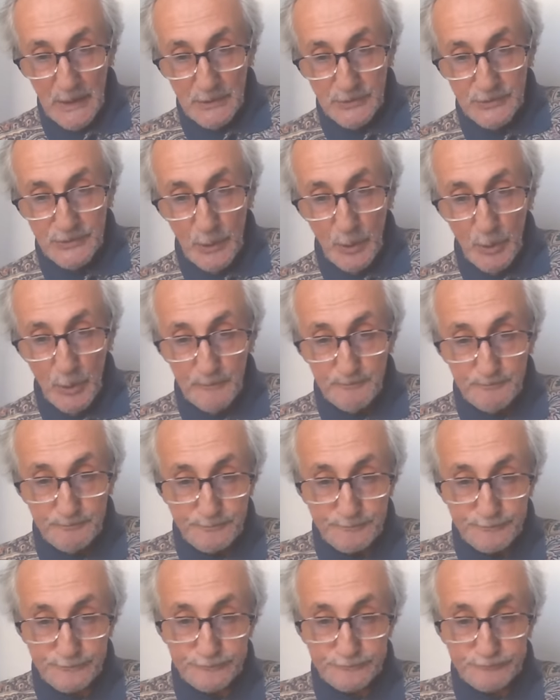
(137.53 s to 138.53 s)
So
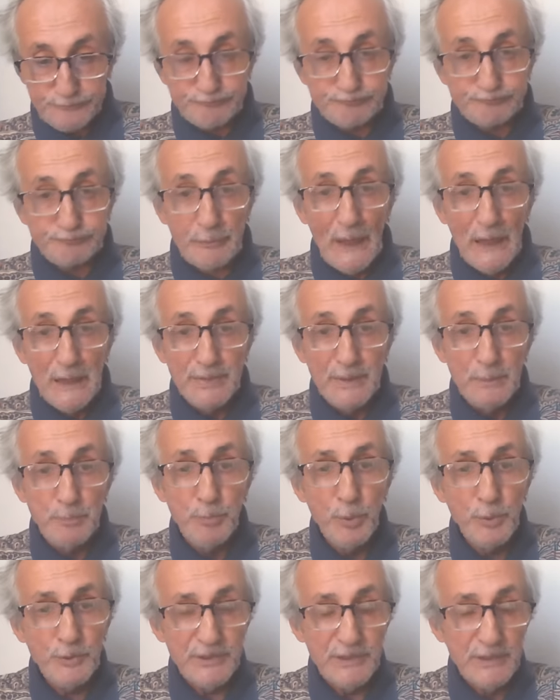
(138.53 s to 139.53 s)
the
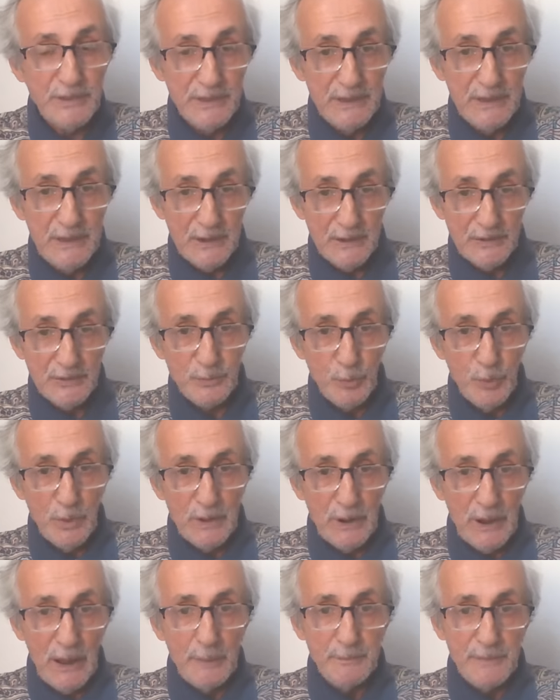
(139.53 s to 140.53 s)
Putin years will
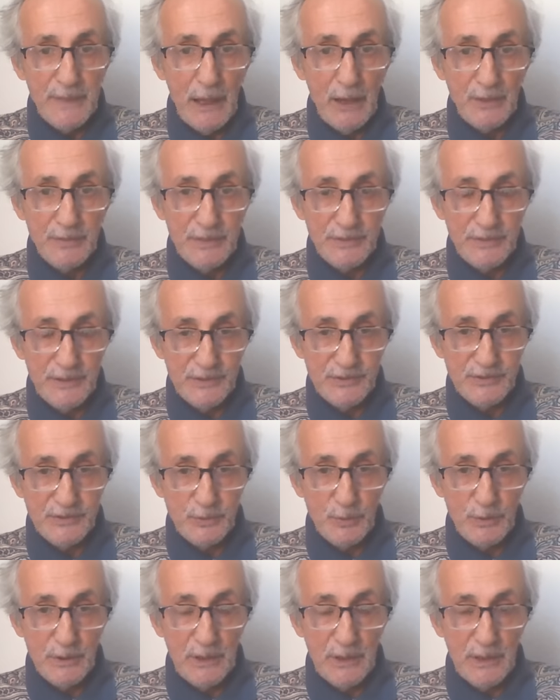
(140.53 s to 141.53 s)
come down in
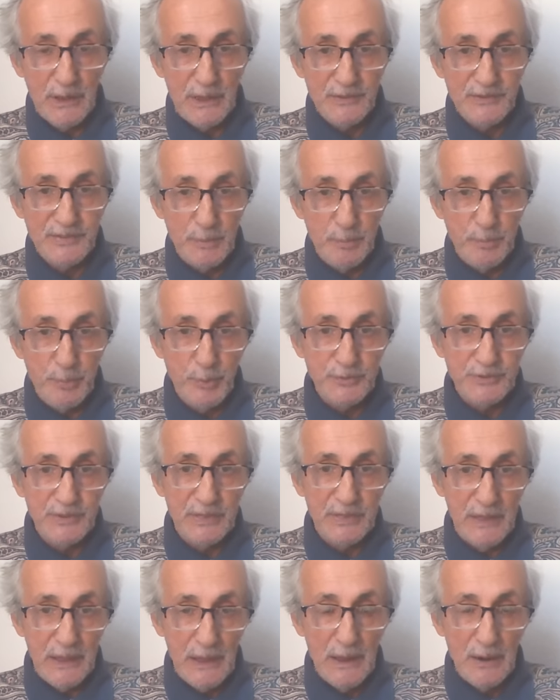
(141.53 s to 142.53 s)
history as the
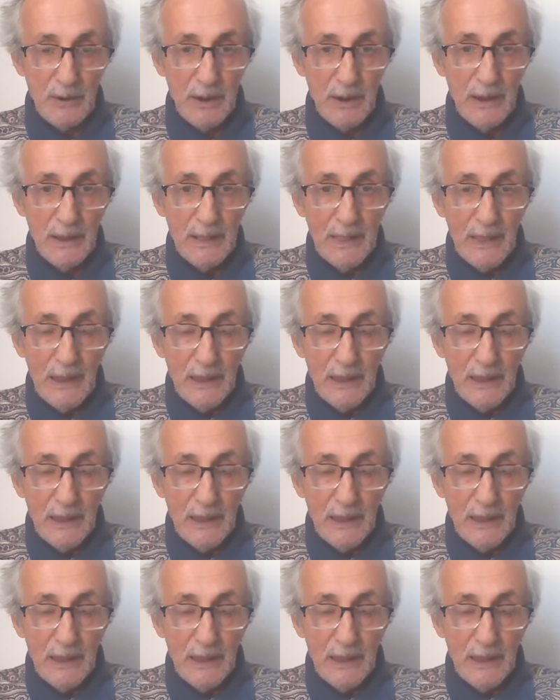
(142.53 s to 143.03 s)
Putin era.